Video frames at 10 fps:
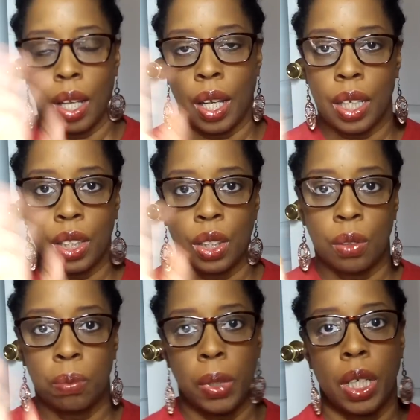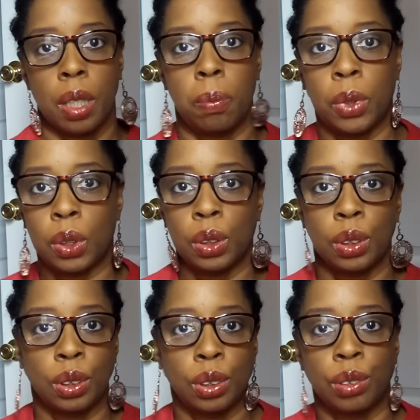Hey, cute
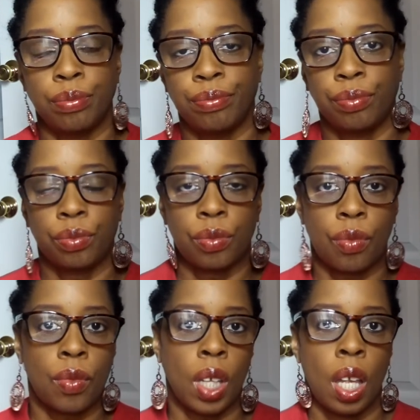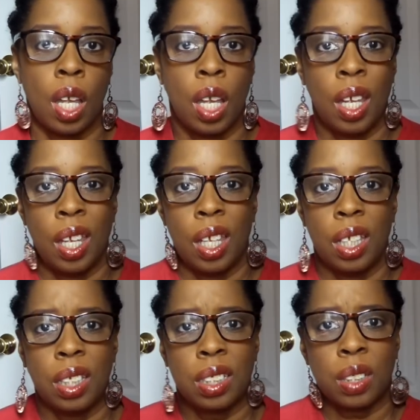people.
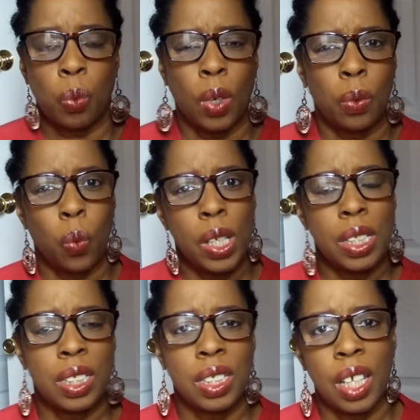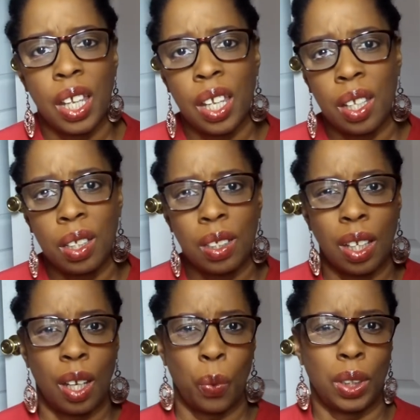It's what, Wednesday?
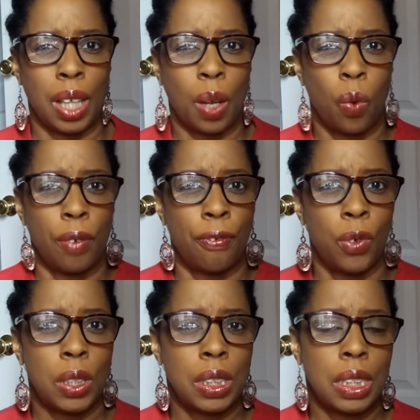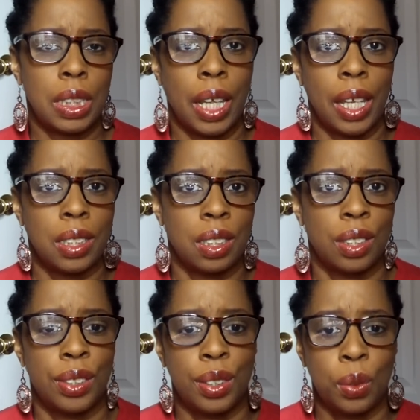And we're like, what, 14 days into
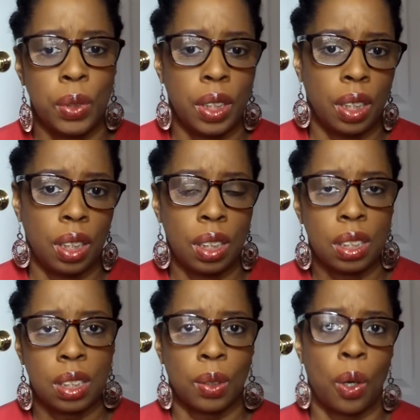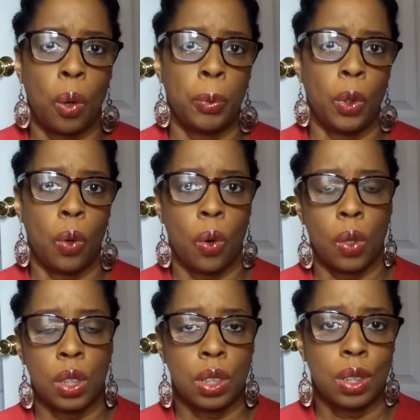the new year? So I hope you're
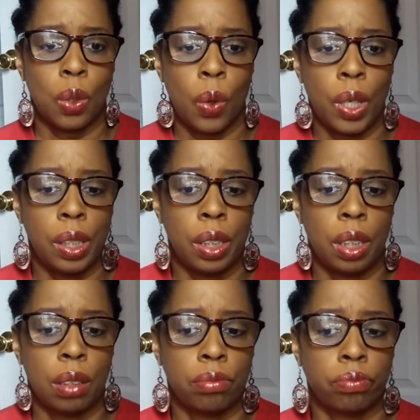all enjoying it.